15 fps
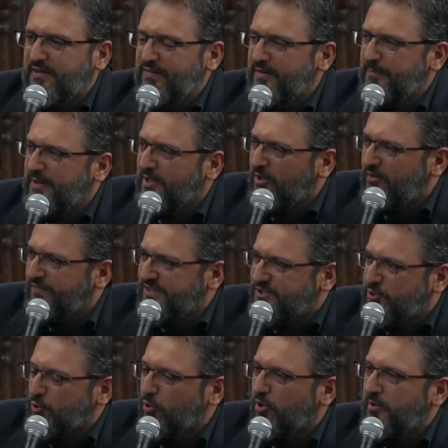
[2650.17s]
in the middle of a
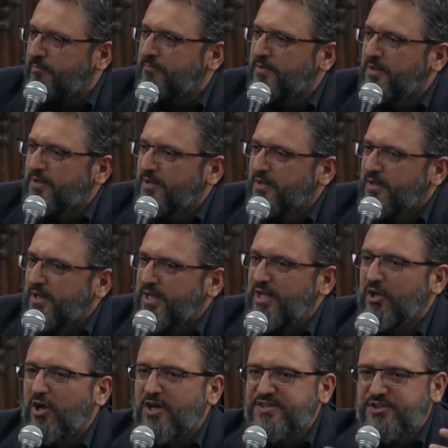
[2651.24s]
storm.
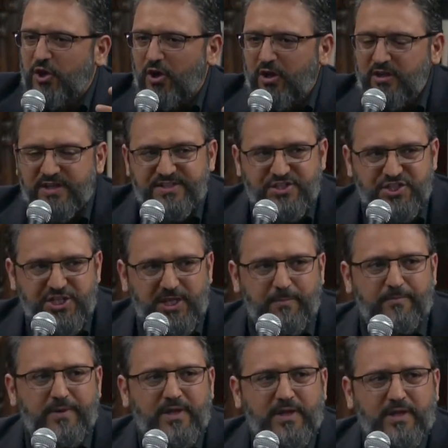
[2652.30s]
He lost all his
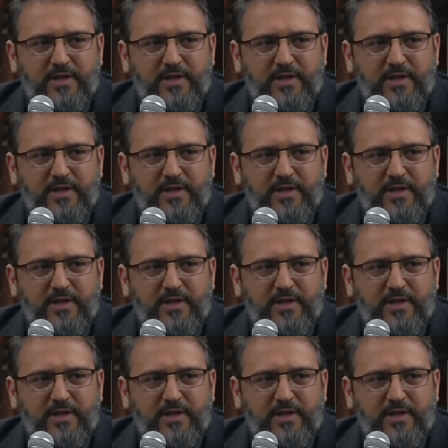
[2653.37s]
sheep.